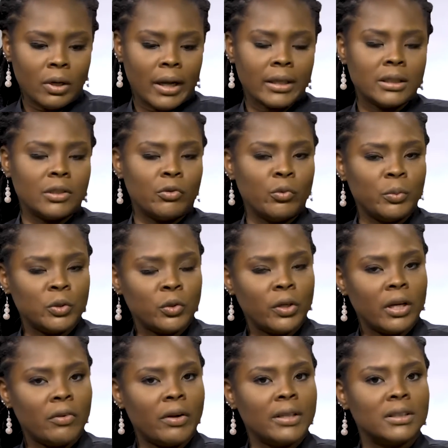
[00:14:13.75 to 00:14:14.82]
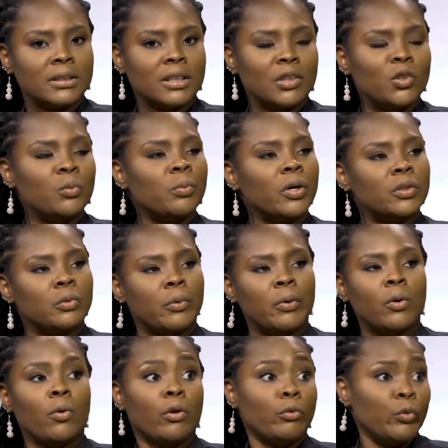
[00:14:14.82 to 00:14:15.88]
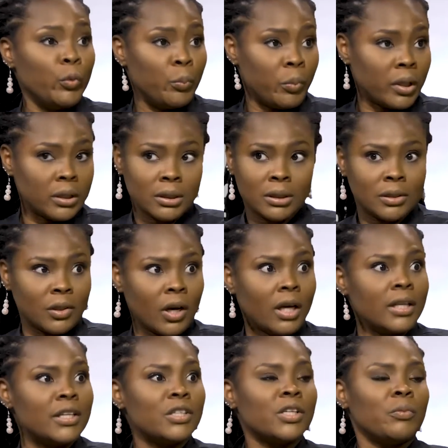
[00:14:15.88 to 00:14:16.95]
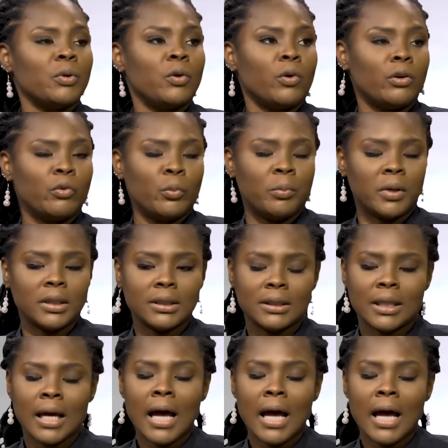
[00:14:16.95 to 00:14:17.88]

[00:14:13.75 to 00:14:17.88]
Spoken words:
like say rheumatoid arthritis and lupus, where we call lupus, a condition we call lupus.